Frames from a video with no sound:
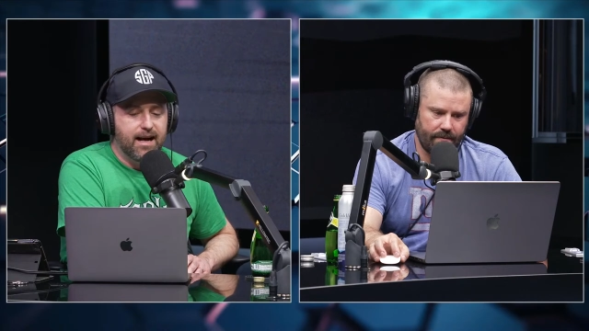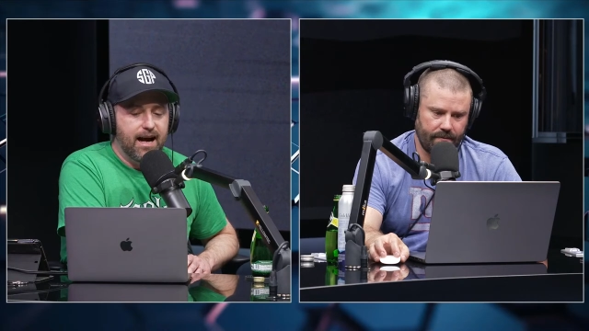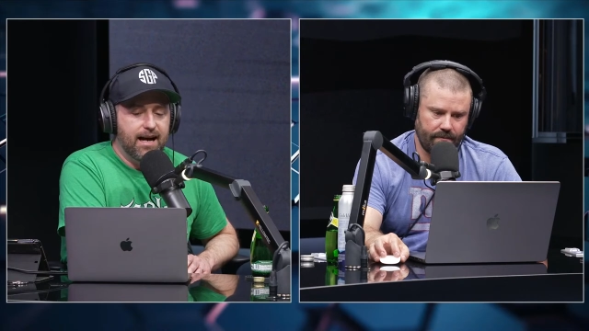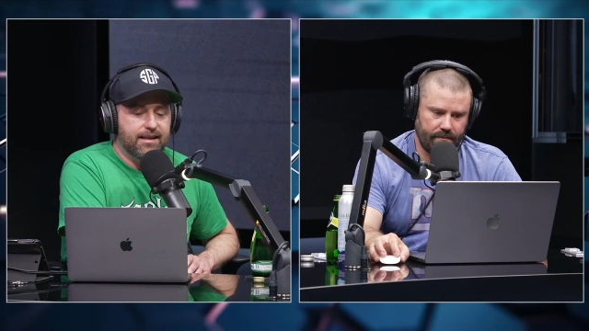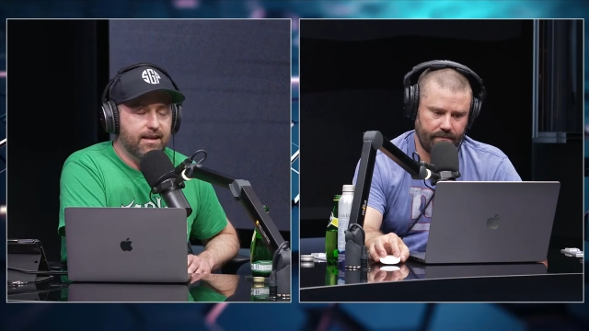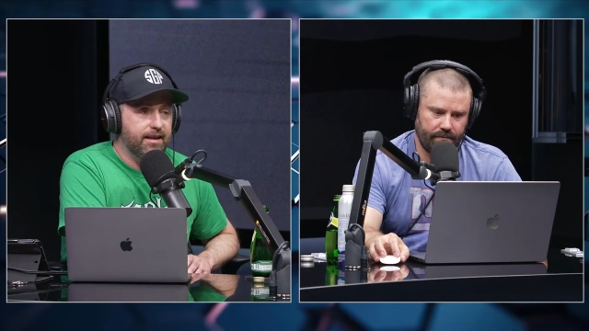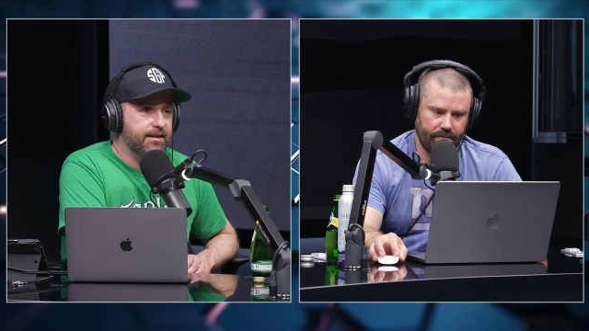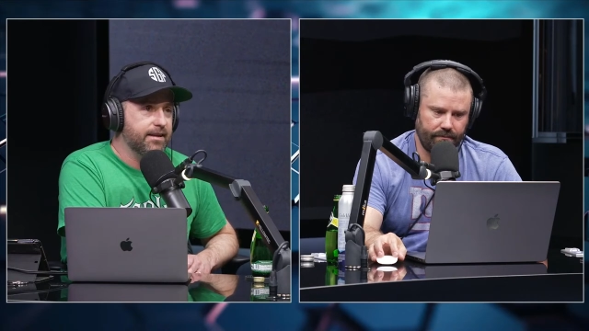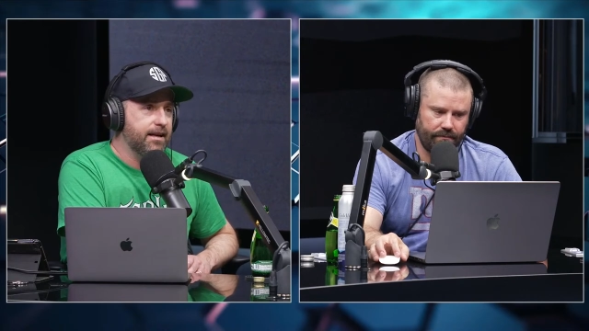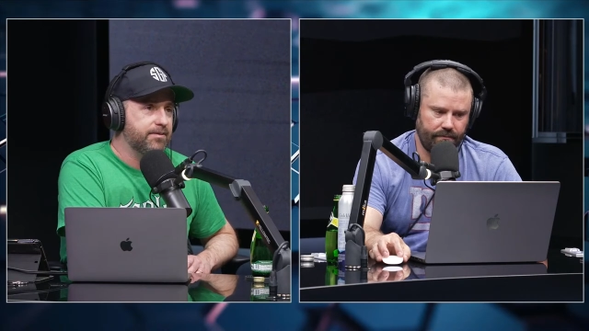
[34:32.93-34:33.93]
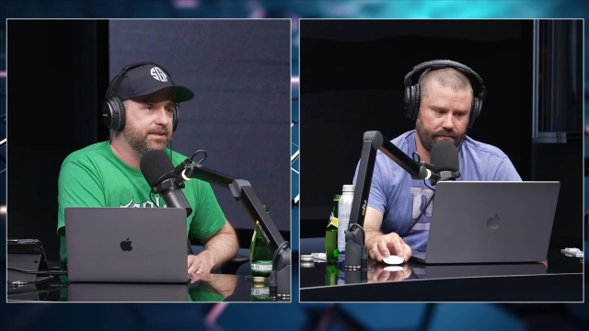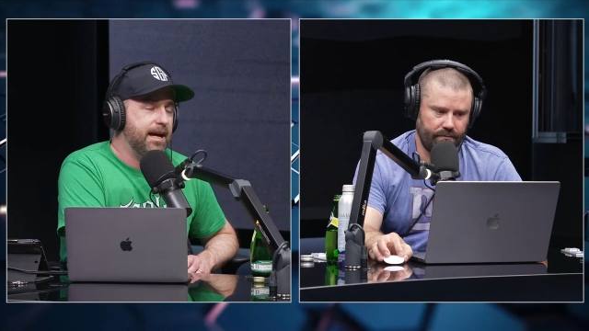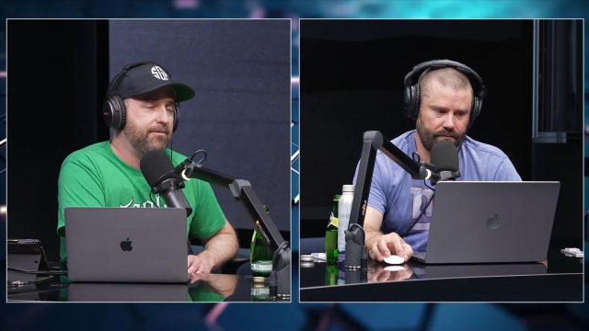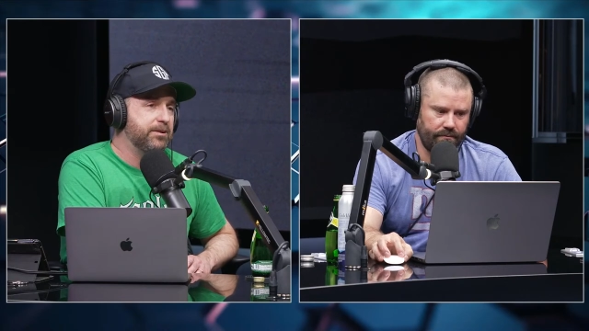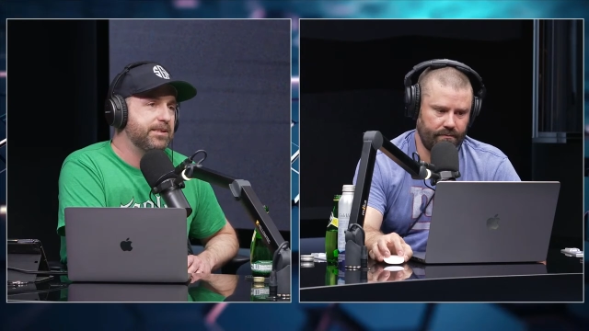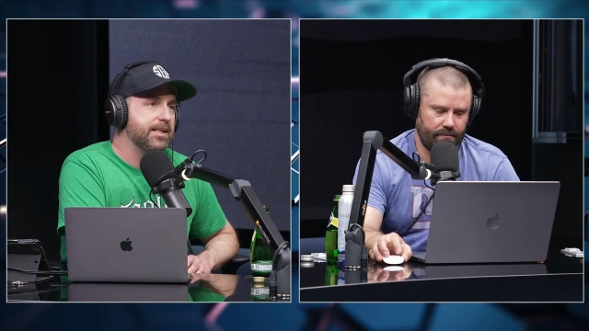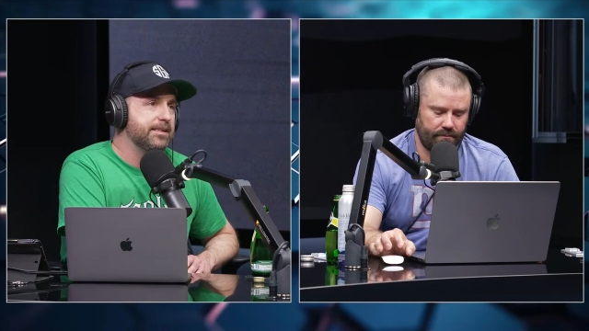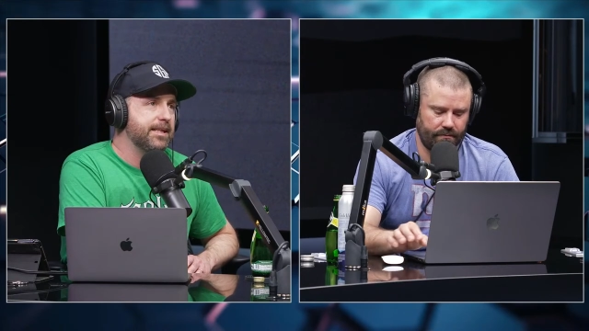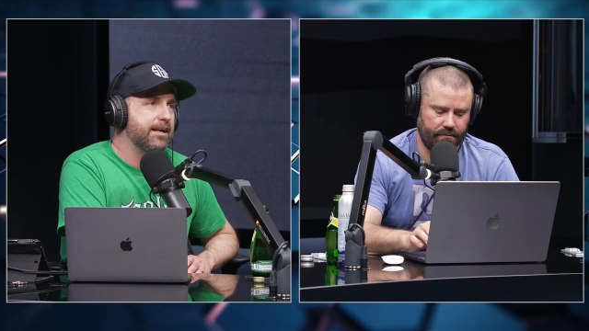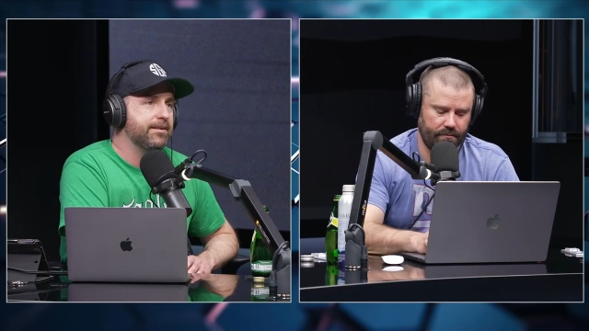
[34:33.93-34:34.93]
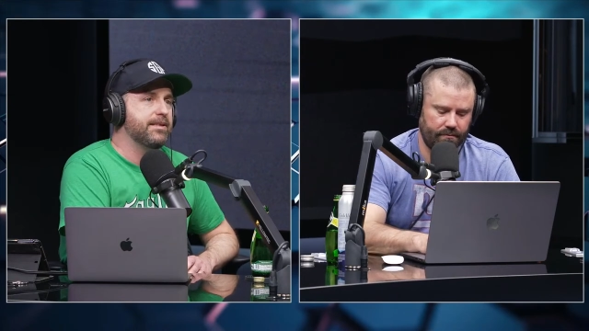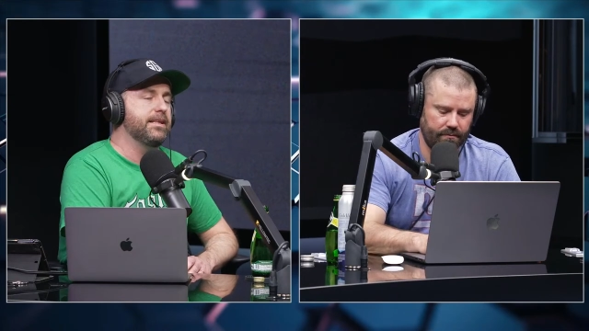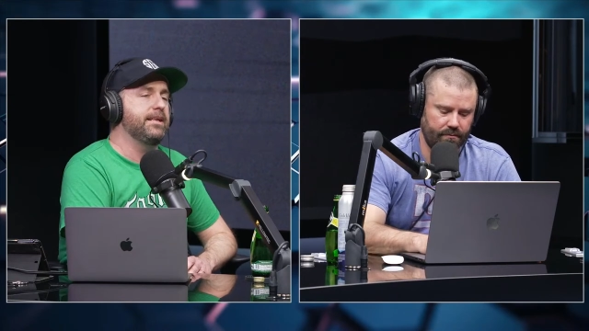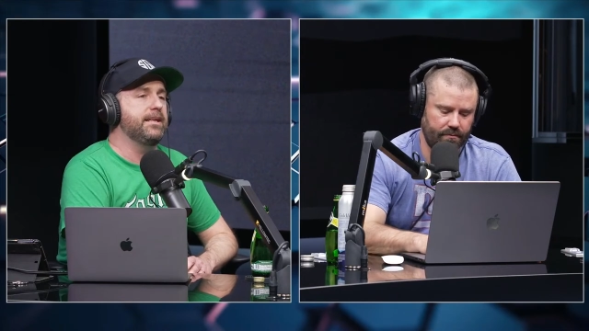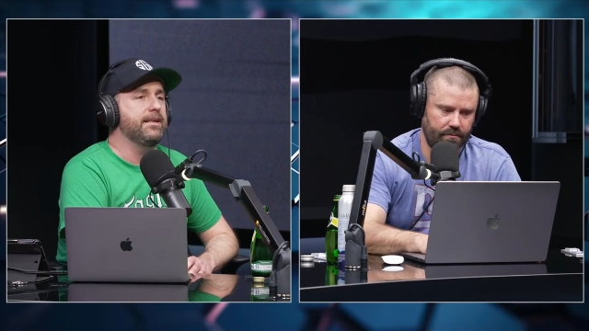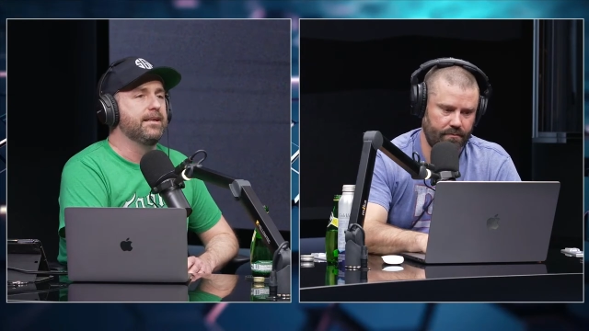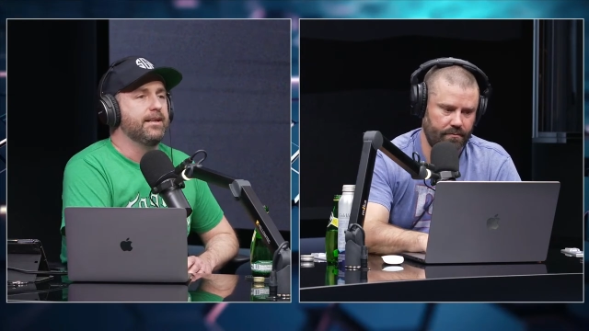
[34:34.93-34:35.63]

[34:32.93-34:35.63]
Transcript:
Speaker 1: I think if Stafford stays healthy,